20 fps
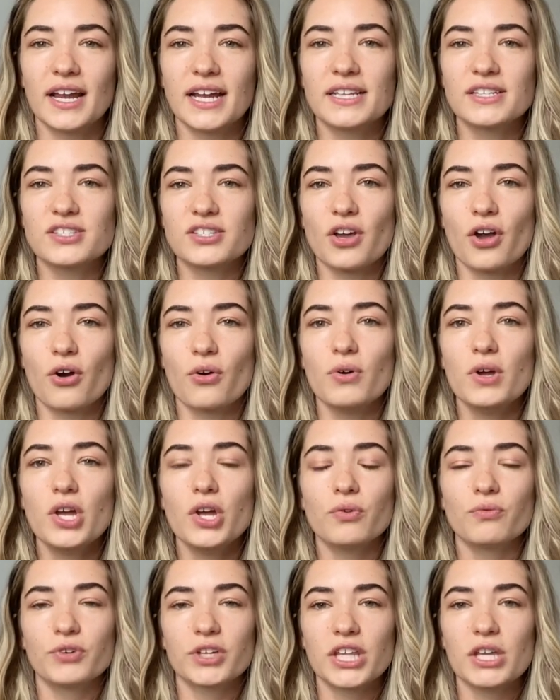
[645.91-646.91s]
And so
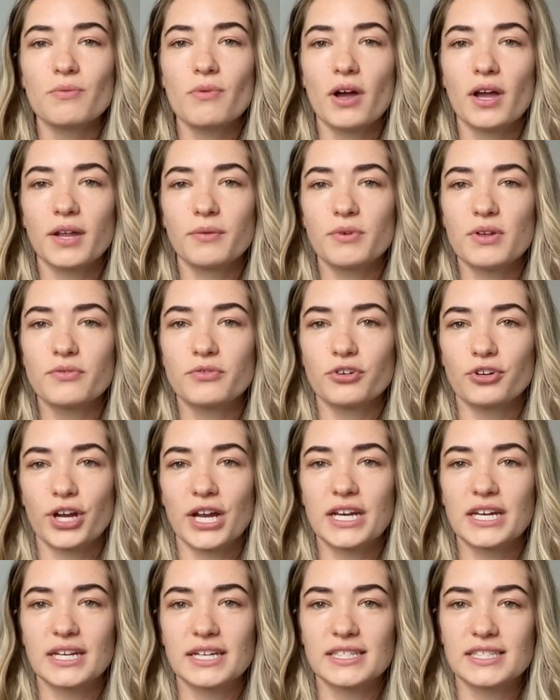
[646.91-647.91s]
really what we've
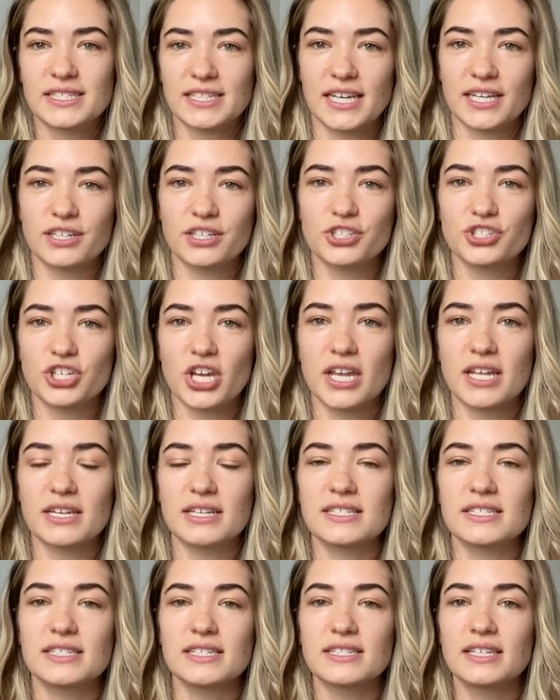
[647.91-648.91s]
created at Stand Unshaken
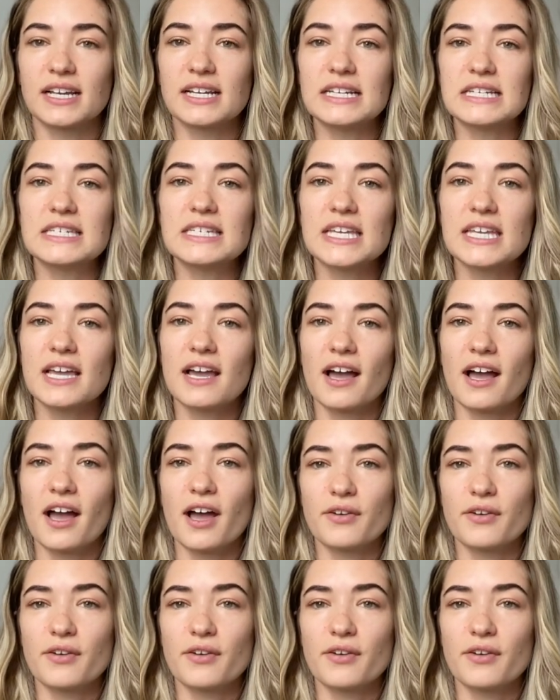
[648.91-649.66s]
is this idea